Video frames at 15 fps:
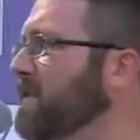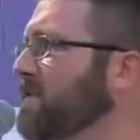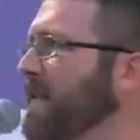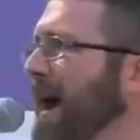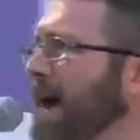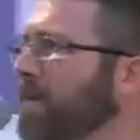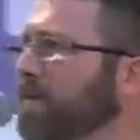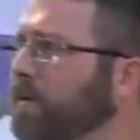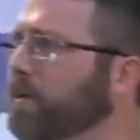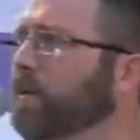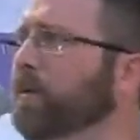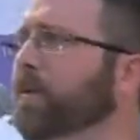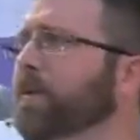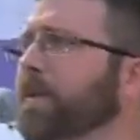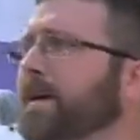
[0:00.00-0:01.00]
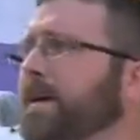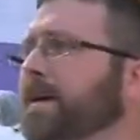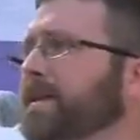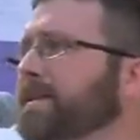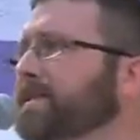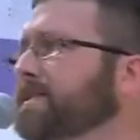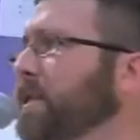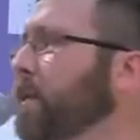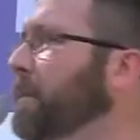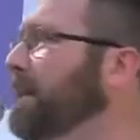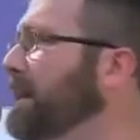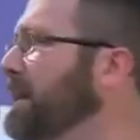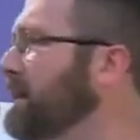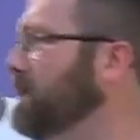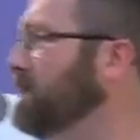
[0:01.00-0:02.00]
of that room so
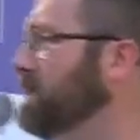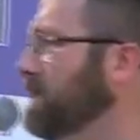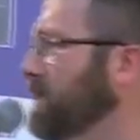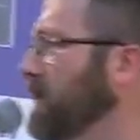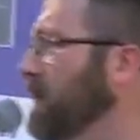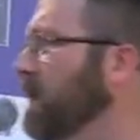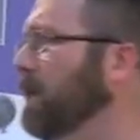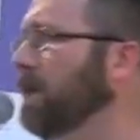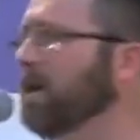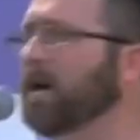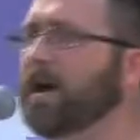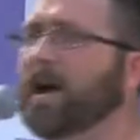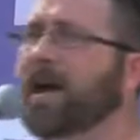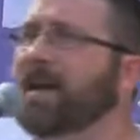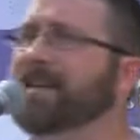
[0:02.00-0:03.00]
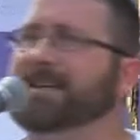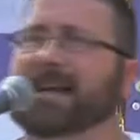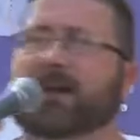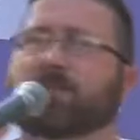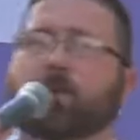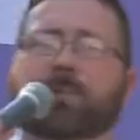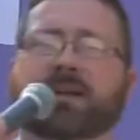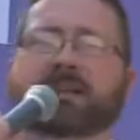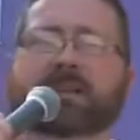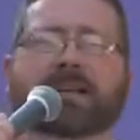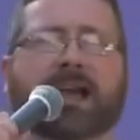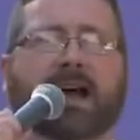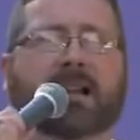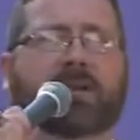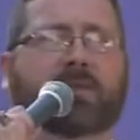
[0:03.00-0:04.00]
many years ago. Never been to
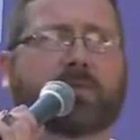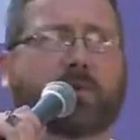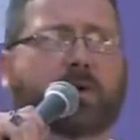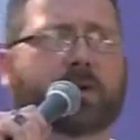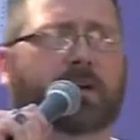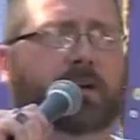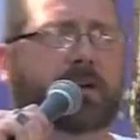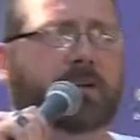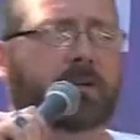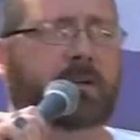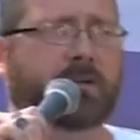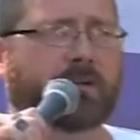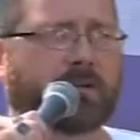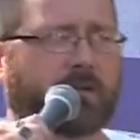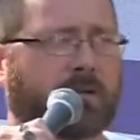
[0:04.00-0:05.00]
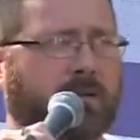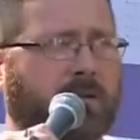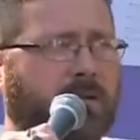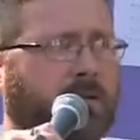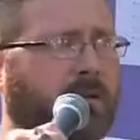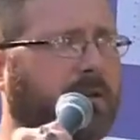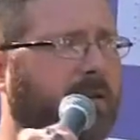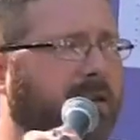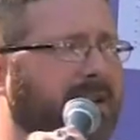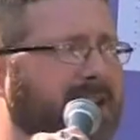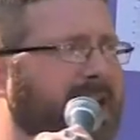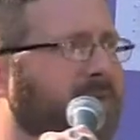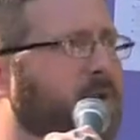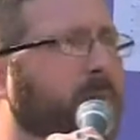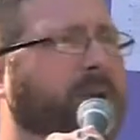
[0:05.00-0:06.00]
California.
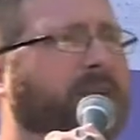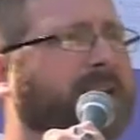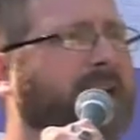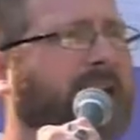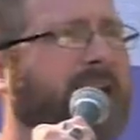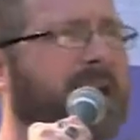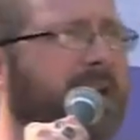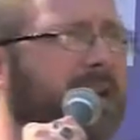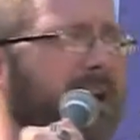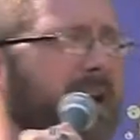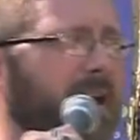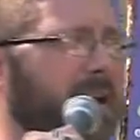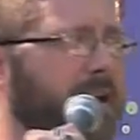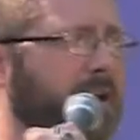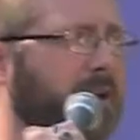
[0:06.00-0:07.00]
Never been to LA.